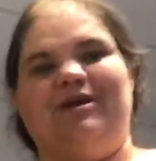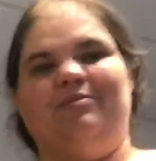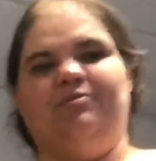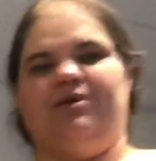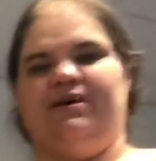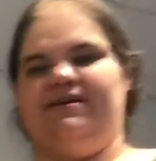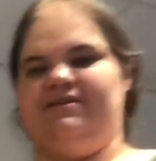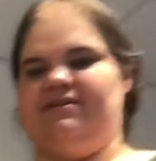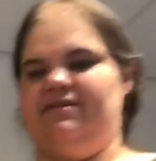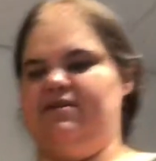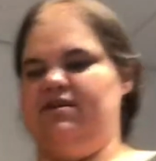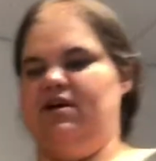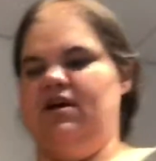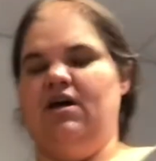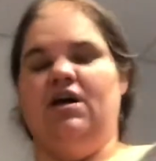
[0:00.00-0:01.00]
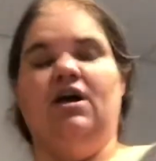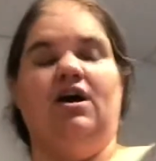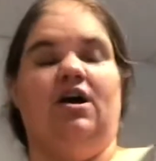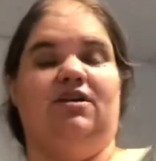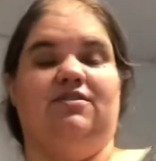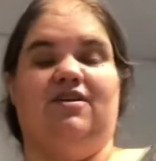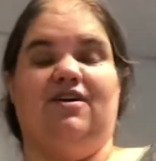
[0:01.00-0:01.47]
branded.
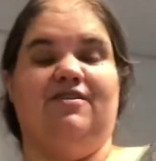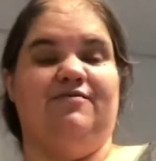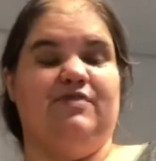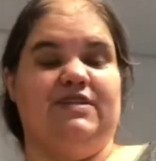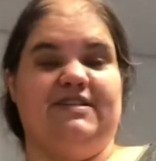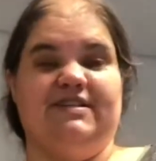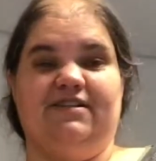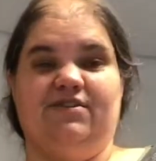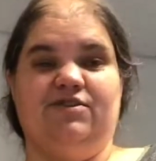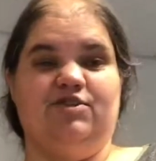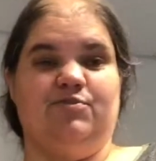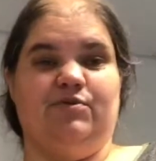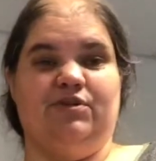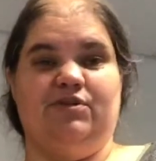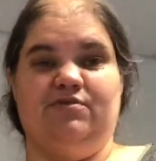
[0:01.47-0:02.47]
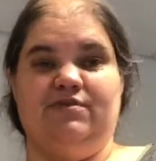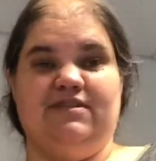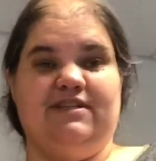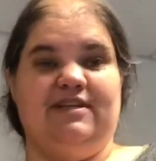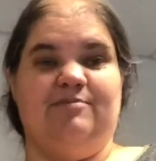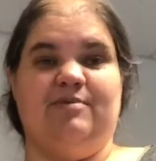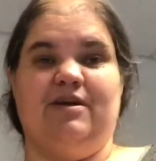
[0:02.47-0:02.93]
A lot of resellers will use
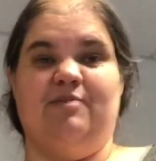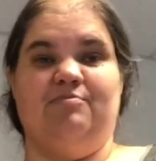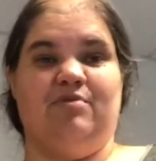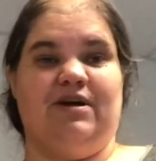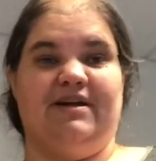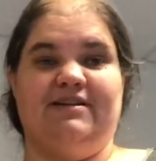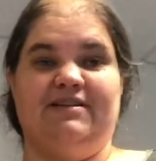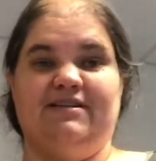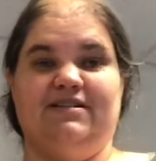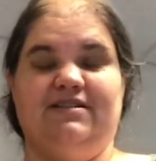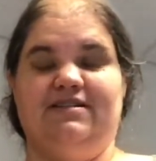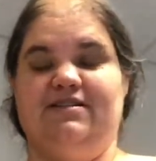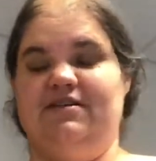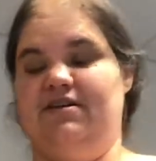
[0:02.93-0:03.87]
eBay branded